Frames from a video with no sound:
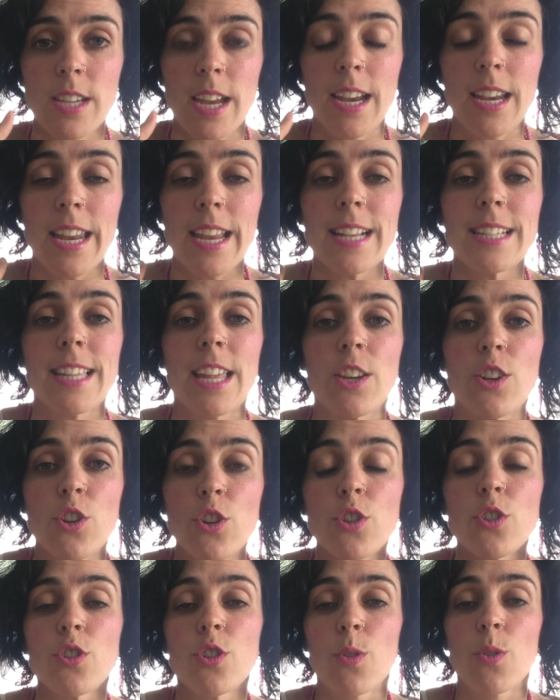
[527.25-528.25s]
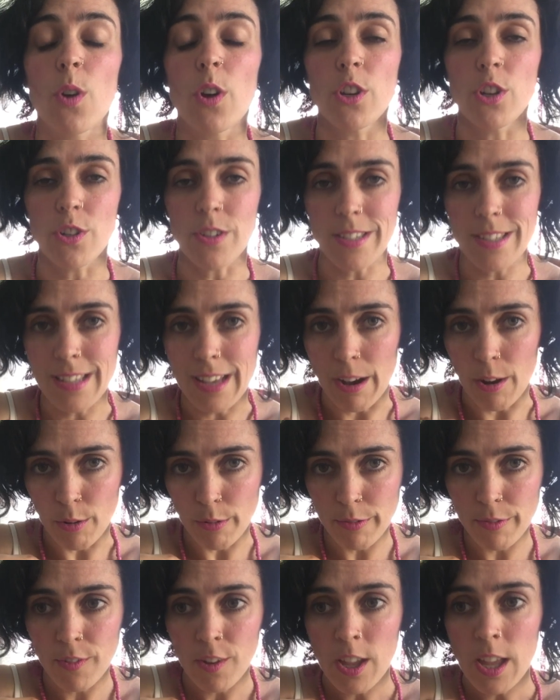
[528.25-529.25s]
techniques that you do on
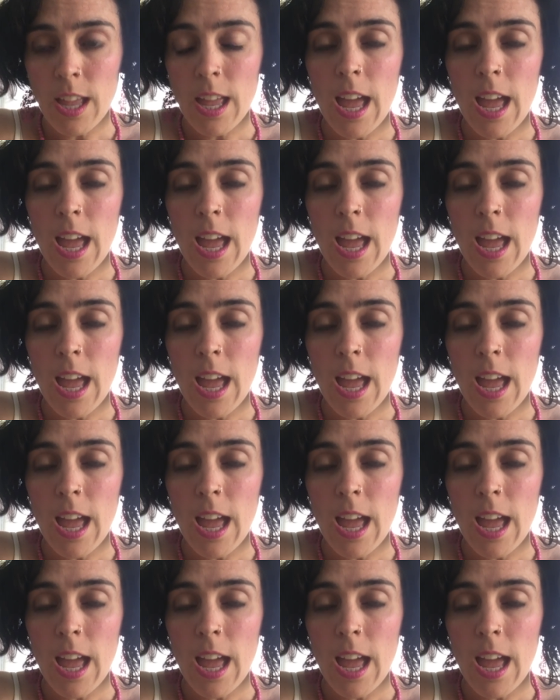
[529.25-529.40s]
yourself.